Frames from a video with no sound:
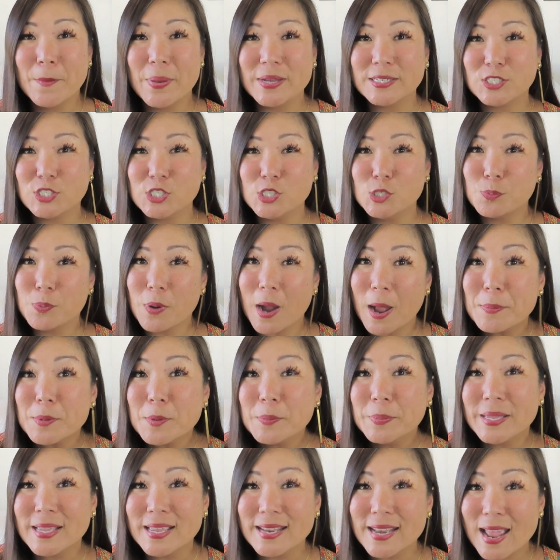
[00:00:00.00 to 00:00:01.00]
But she's
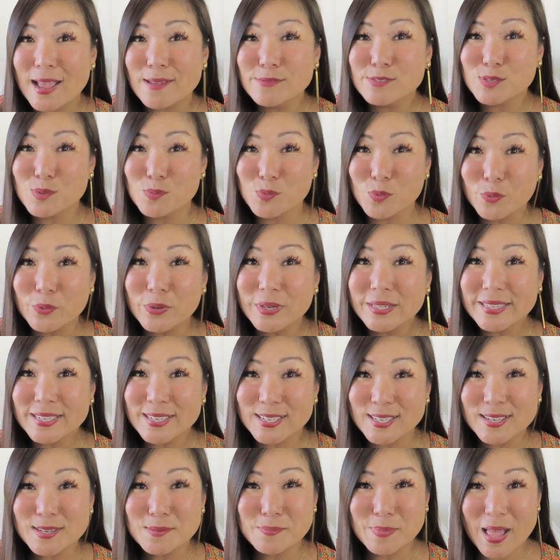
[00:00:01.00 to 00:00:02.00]
probably gonna have some
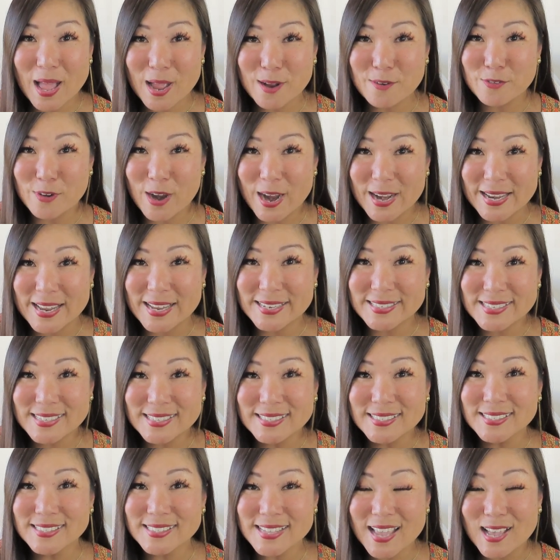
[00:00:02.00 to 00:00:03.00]
really good Black Friday
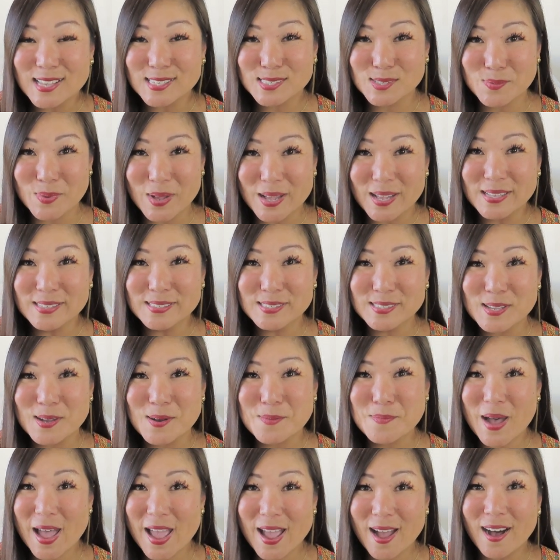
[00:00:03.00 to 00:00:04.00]
deals as well.
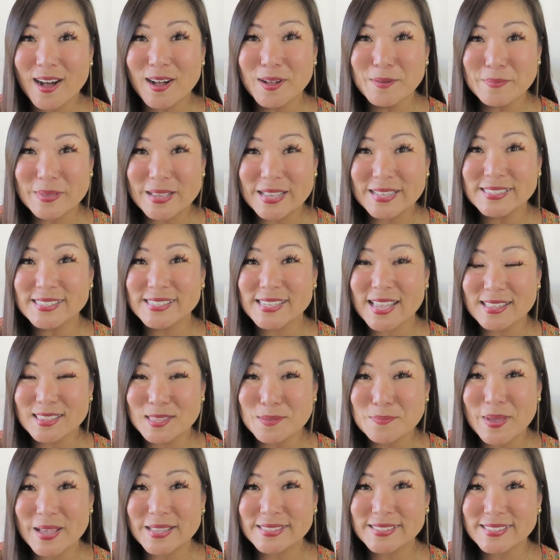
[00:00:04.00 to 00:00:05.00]
So by all means, get
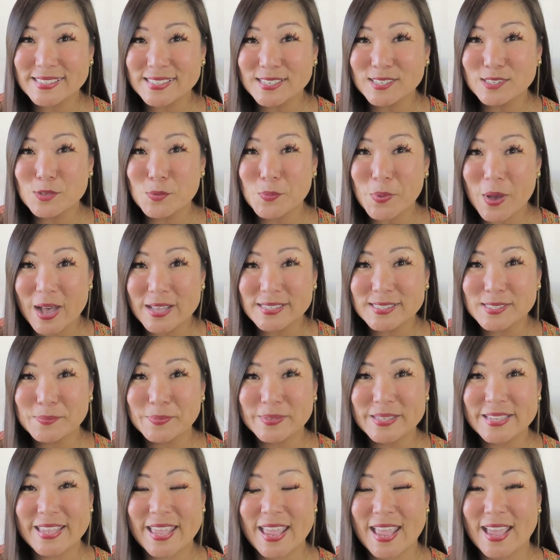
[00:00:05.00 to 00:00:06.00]
the best deal you
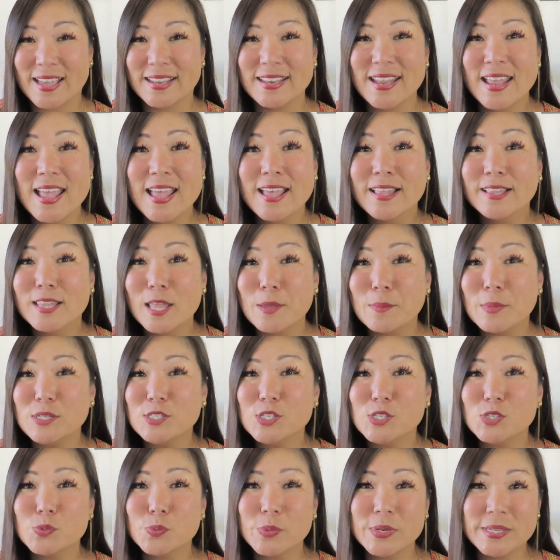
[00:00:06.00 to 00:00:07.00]
possibly can. Let me
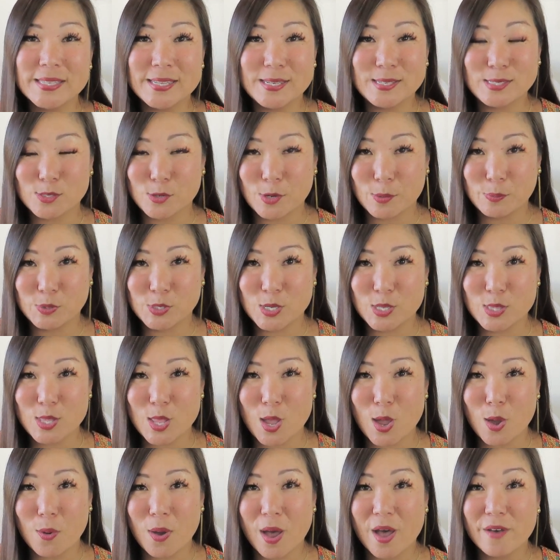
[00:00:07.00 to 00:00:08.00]
just read the description
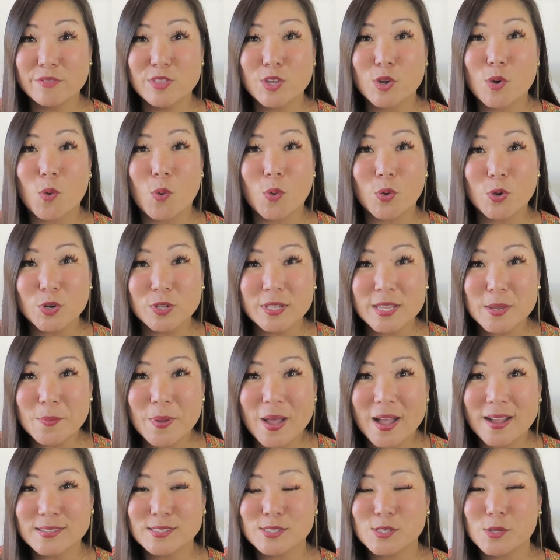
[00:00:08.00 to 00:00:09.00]
though of the quarterly
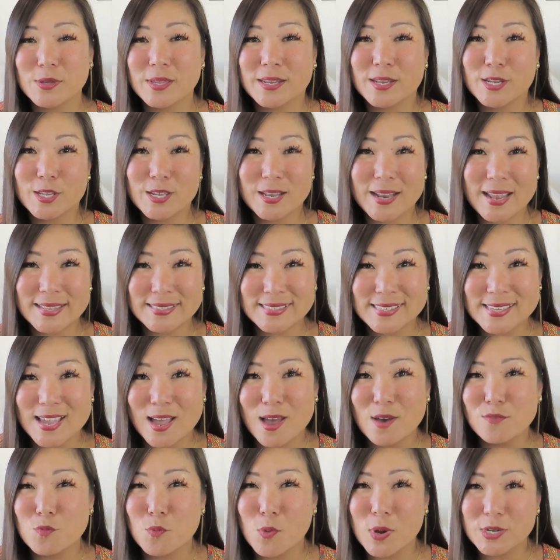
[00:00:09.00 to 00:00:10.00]
box so you get a good
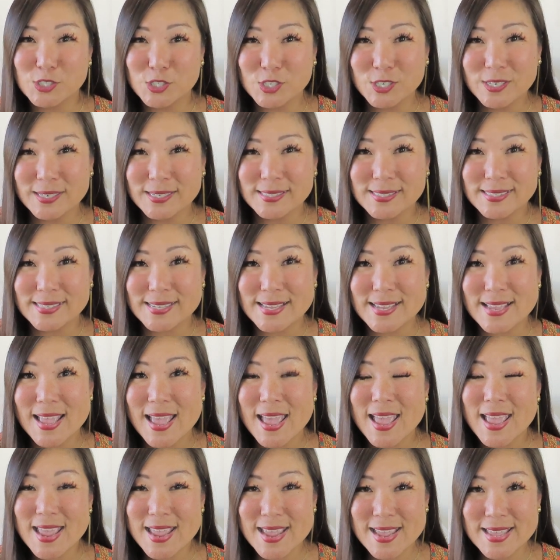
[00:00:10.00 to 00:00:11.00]
idea of what you're gonna see
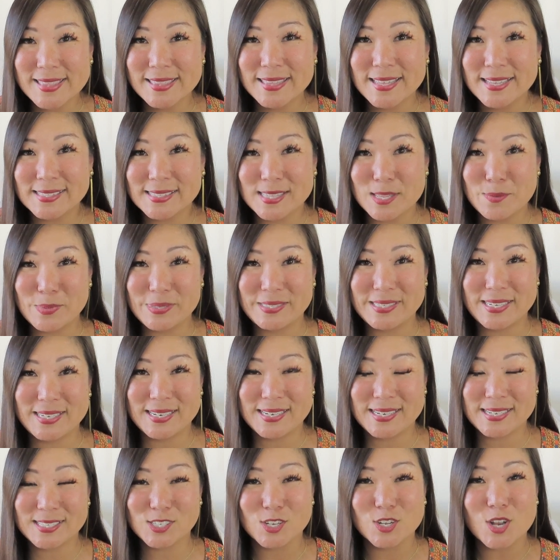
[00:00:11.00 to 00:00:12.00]
in in this limited
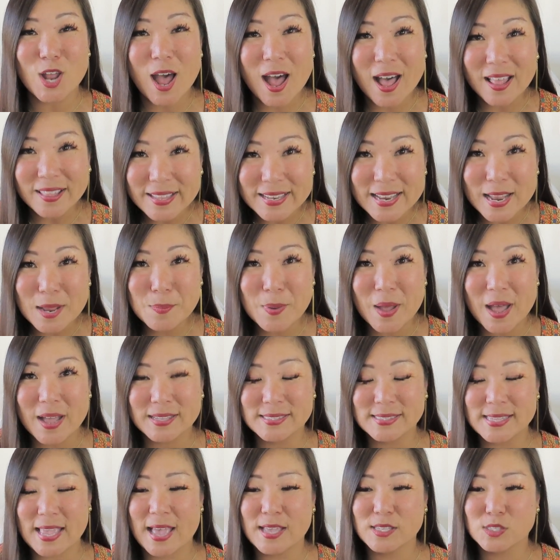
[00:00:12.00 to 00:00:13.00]
edition holiday
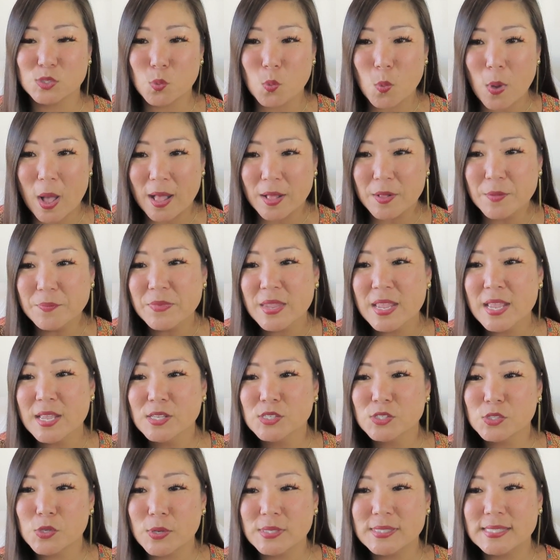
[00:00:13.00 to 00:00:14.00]
box as well.
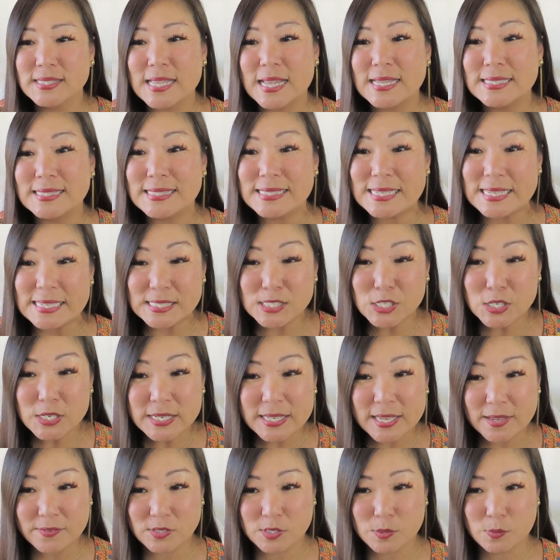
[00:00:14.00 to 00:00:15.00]
So it's a seasonal
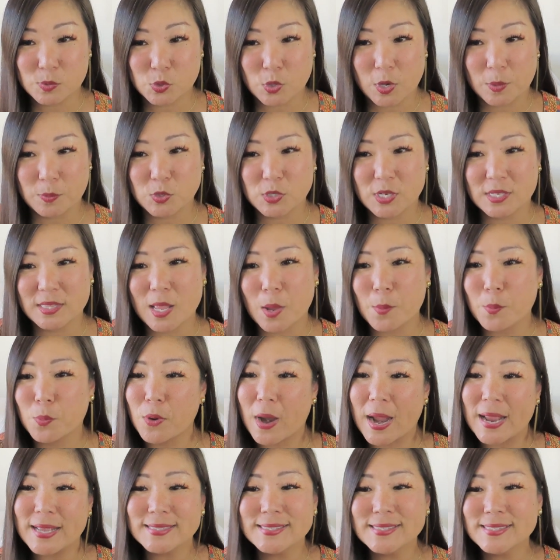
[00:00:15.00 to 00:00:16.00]
gift subscription that
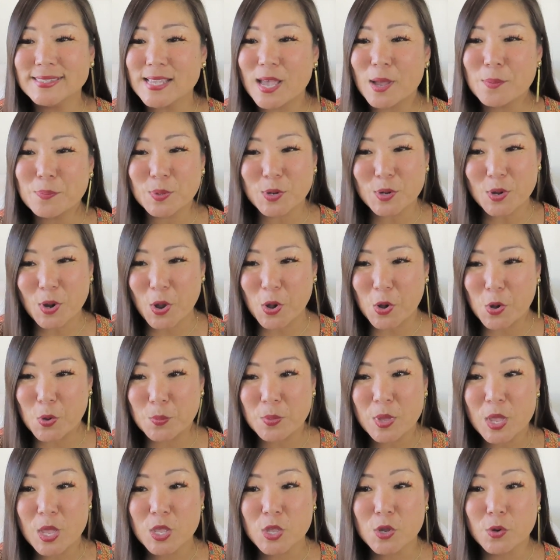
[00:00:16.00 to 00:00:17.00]
brightens up your
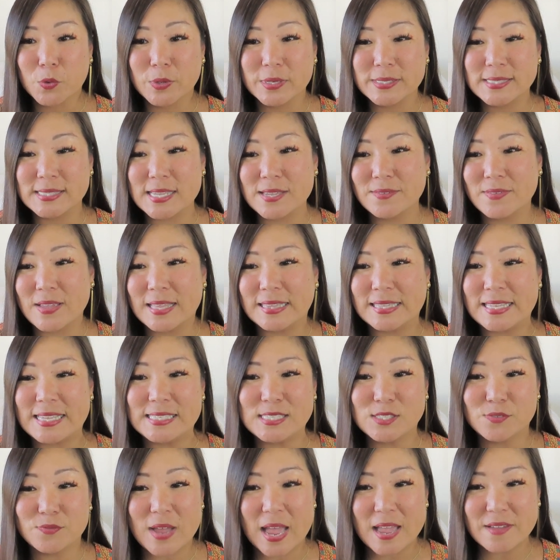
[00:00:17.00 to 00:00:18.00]
home. You'll receive at
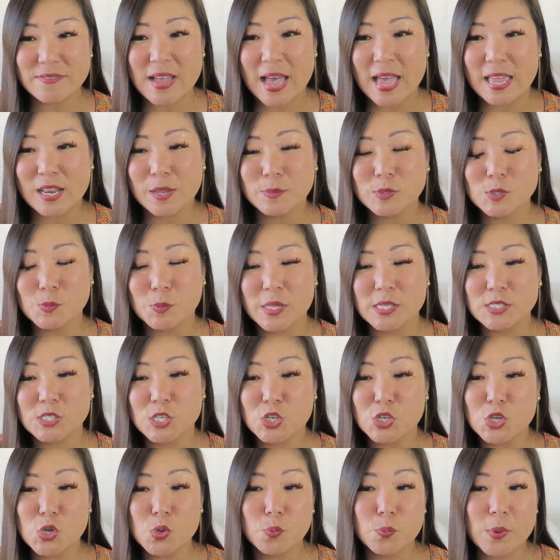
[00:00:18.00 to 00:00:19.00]
least five items plus
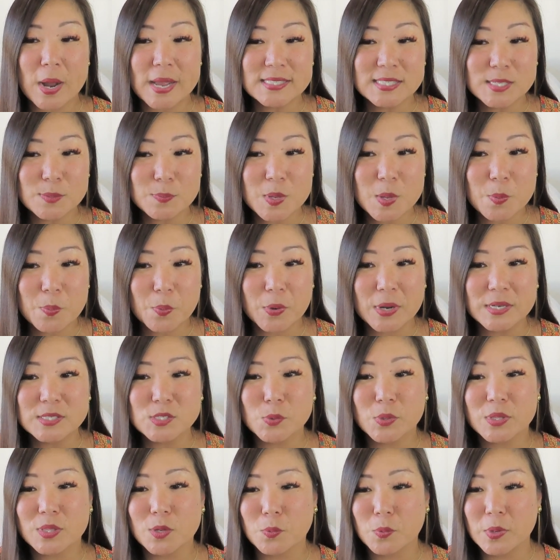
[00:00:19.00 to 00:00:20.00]
a new recipe
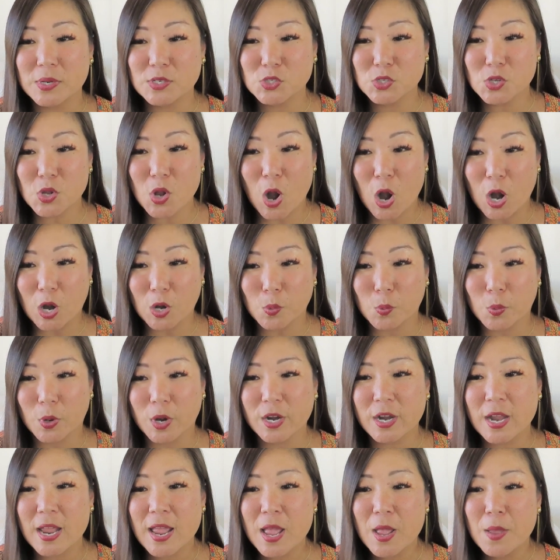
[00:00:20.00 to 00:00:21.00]
print with original
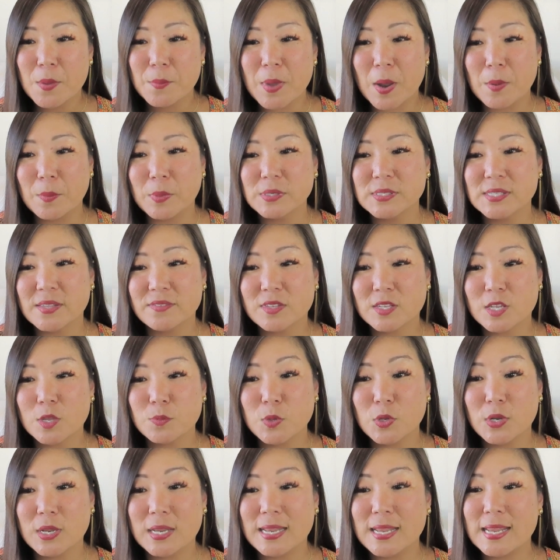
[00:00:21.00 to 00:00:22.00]
artwork. Members of the
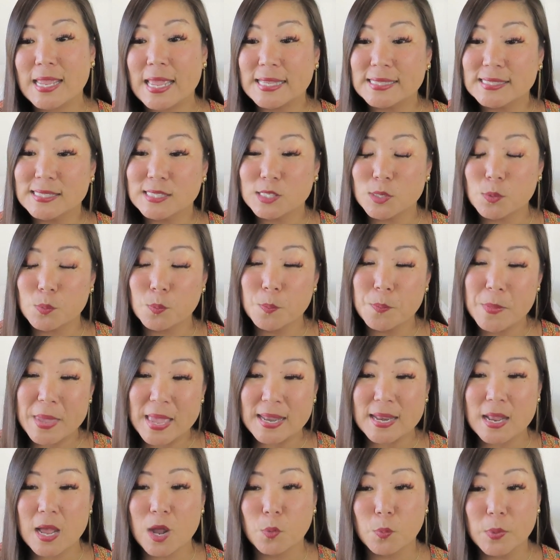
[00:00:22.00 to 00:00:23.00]
community can
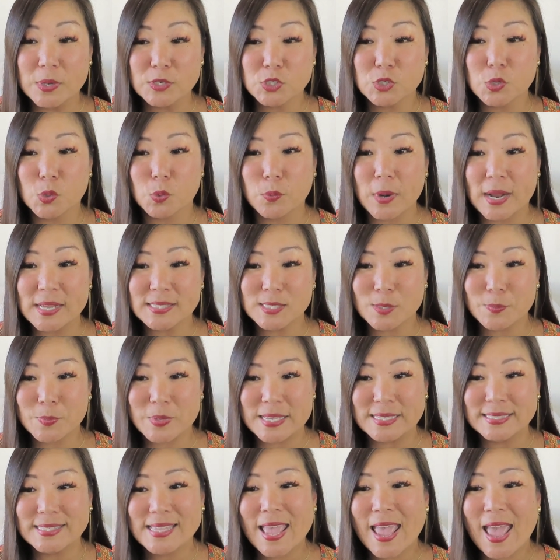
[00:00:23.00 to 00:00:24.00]
submit original
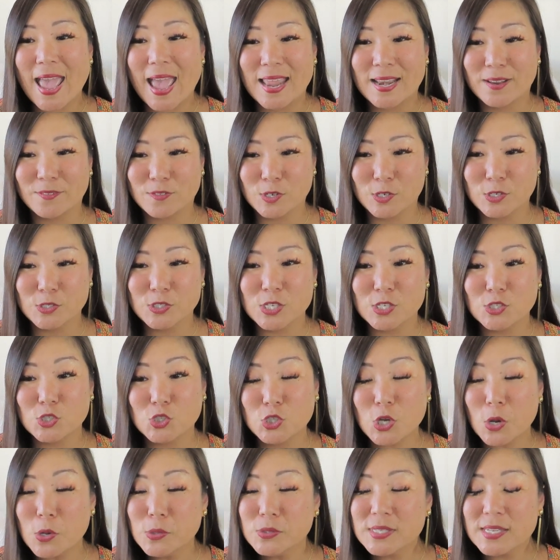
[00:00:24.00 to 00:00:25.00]
recipes and if yours is
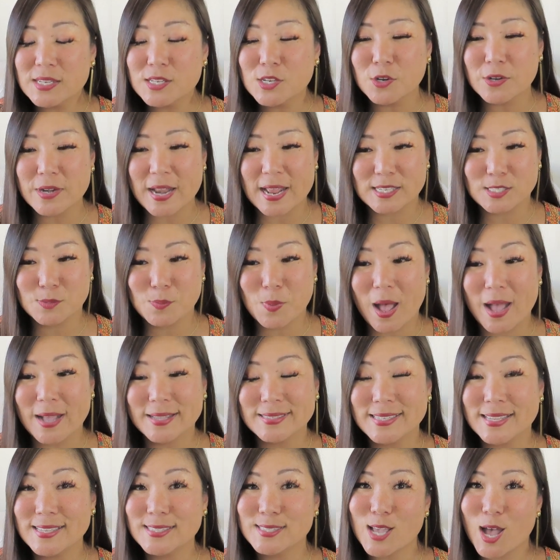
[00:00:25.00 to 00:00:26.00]
chosen, your next
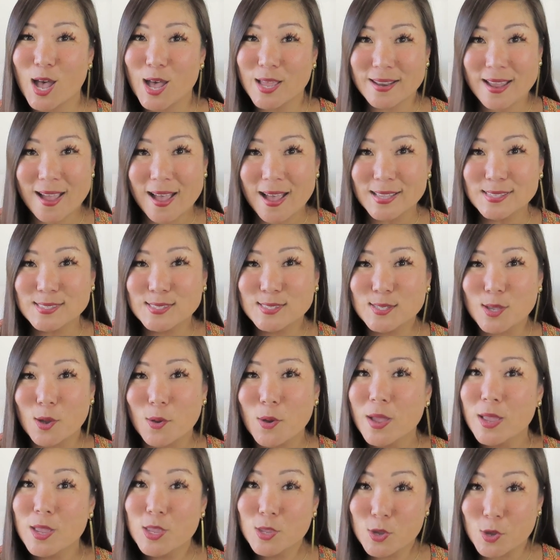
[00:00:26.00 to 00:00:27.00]
box is on us.
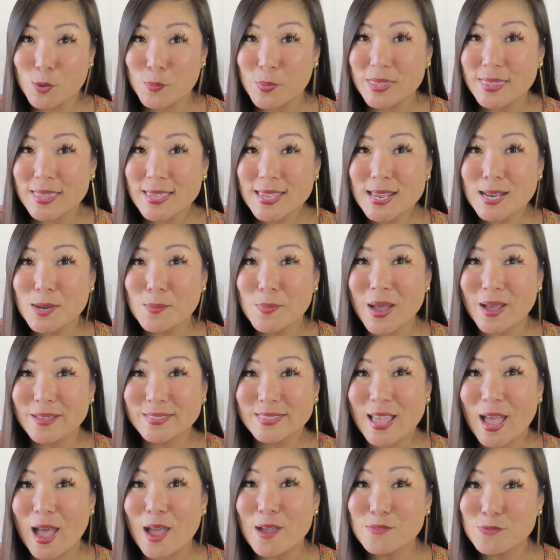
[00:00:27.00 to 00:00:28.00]
So you could be thinking
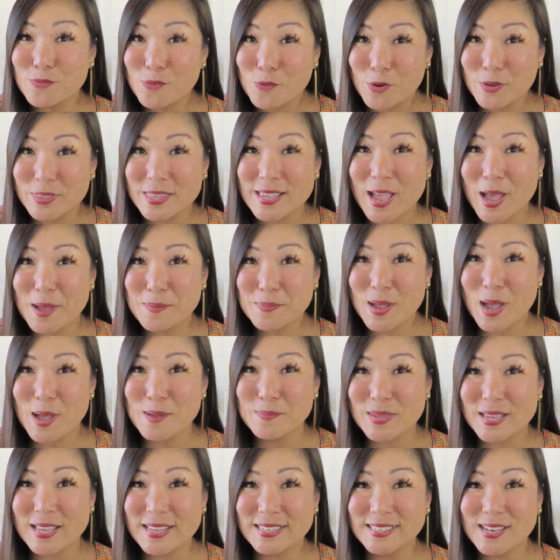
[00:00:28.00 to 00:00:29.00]
about that for the
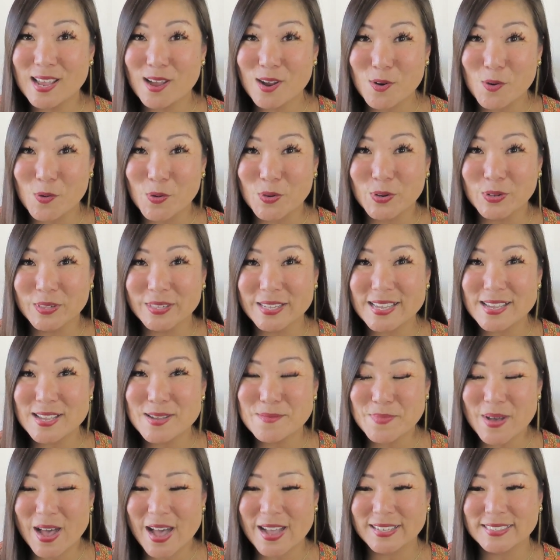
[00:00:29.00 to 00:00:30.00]
upcoming quarterly
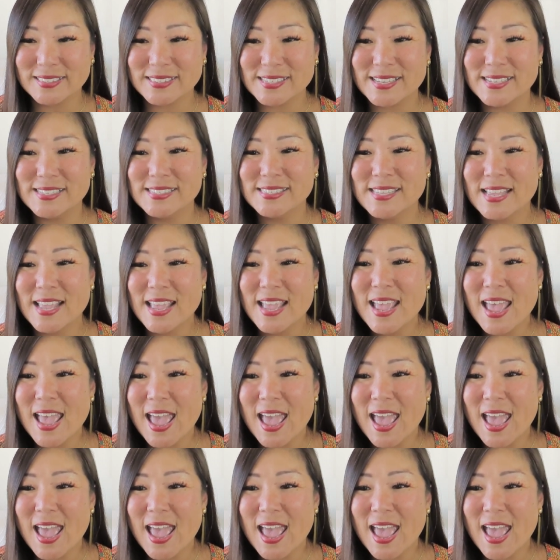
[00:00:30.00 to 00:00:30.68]
boxes.